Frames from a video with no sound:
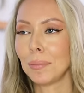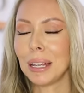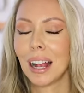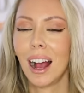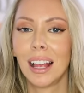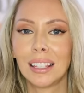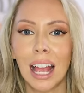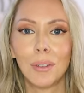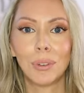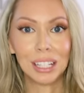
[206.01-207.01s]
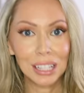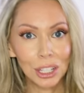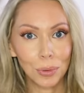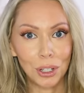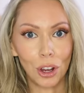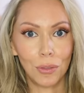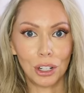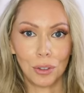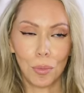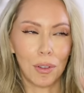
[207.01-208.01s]
is because I recently switched over
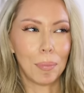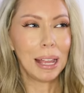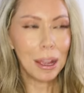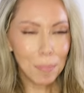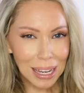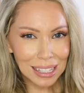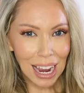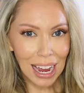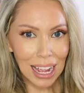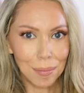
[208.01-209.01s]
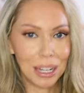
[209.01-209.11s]
to more of a plant-based diet.